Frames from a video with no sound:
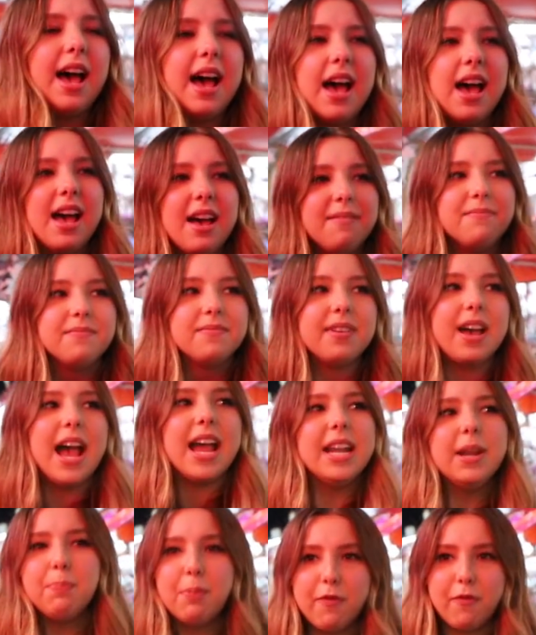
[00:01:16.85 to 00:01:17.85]

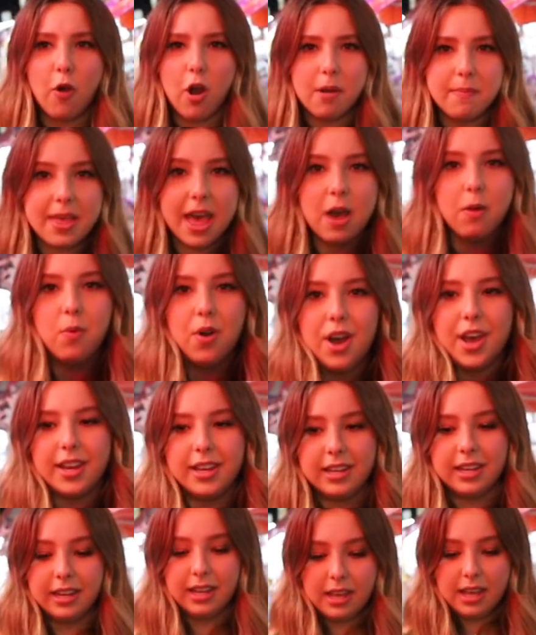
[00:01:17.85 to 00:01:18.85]
I didn't perform that
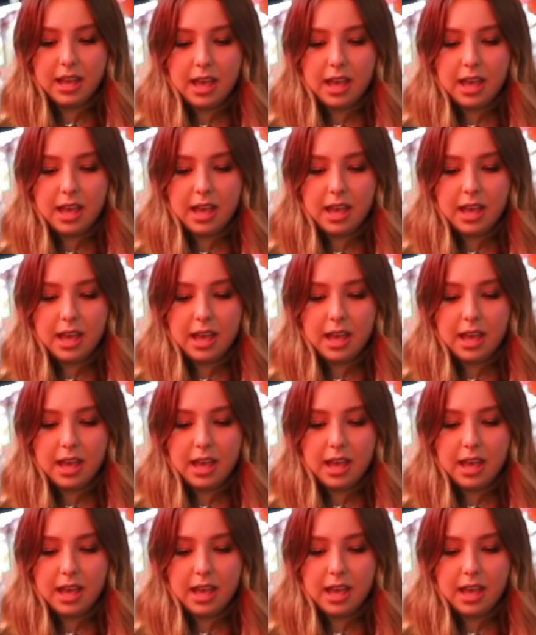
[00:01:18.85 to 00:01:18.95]
one,